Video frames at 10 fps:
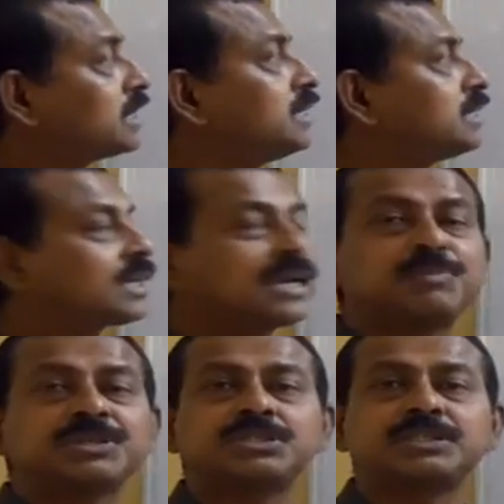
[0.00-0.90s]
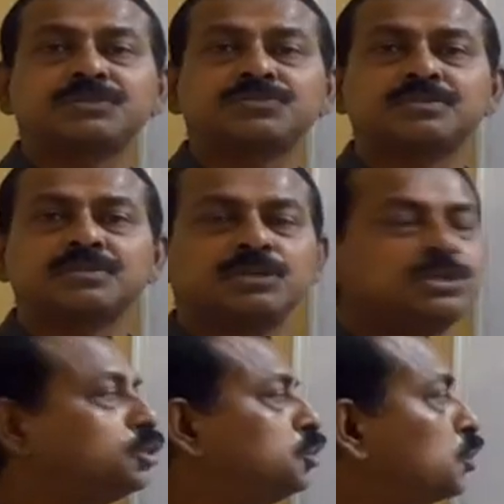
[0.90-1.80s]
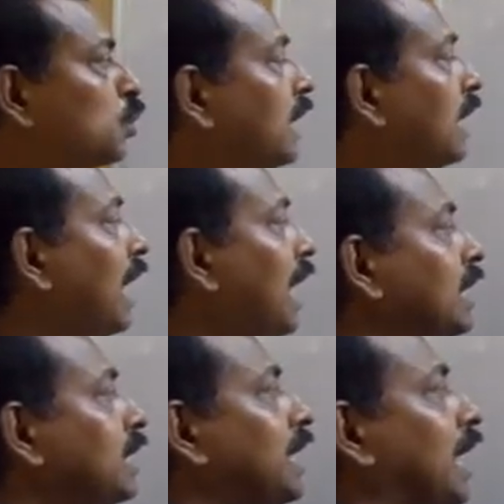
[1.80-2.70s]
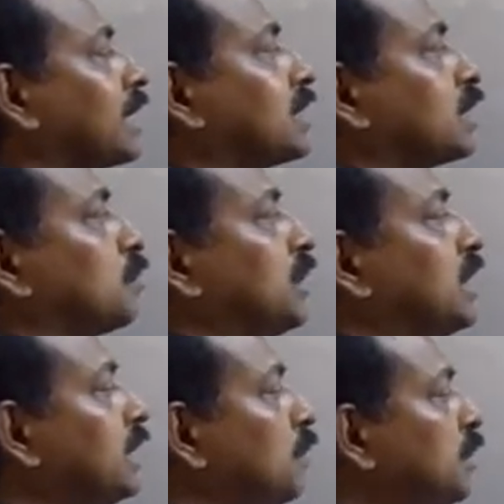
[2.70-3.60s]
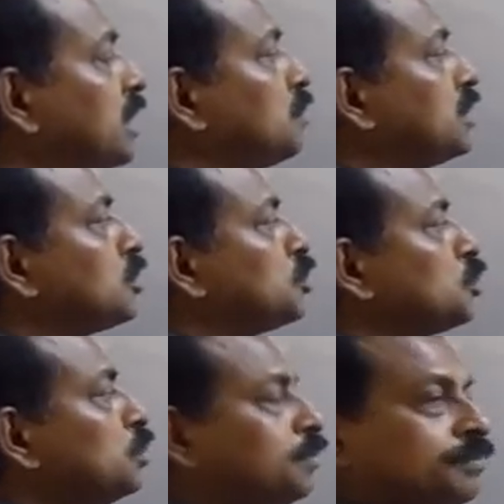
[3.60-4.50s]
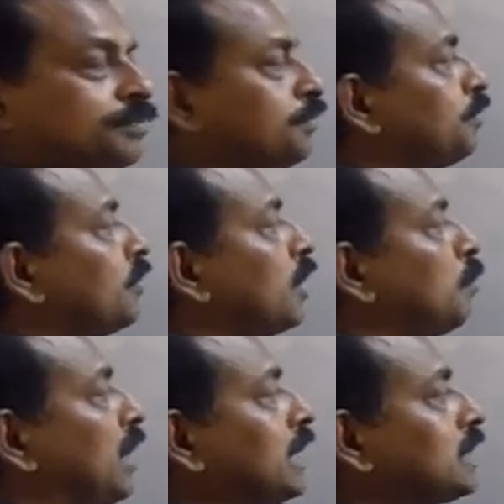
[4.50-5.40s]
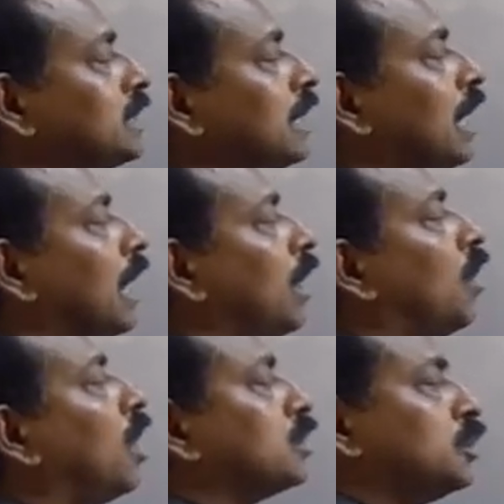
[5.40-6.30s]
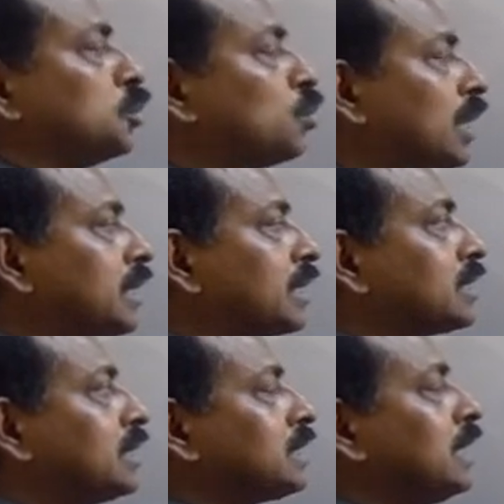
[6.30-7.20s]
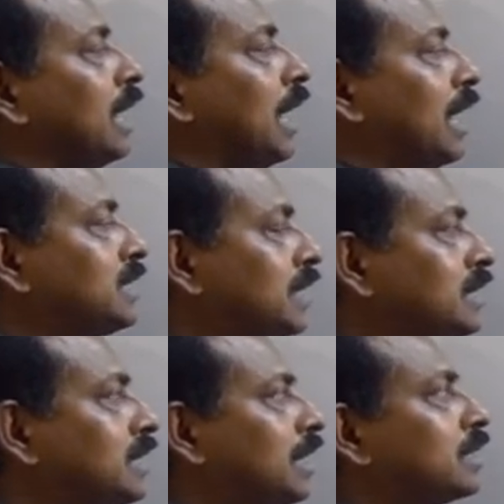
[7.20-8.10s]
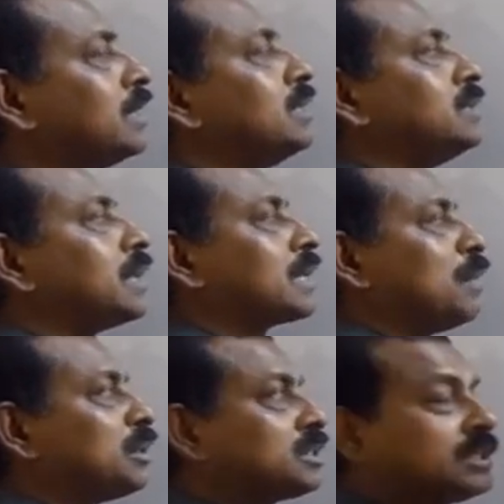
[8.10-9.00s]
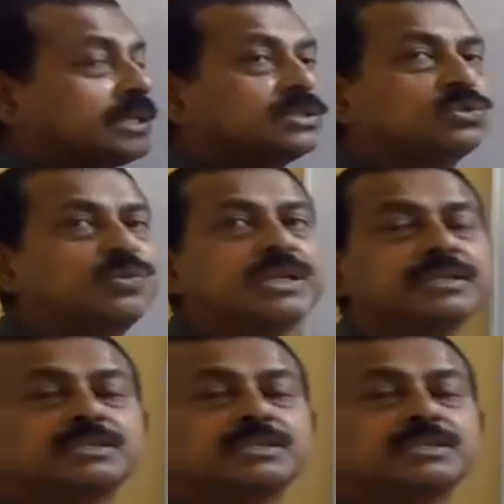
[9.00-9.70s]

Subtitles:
increase the capacitance, you can add a dielectric medium between the two plates or the two conductors. As a result, the capacitance will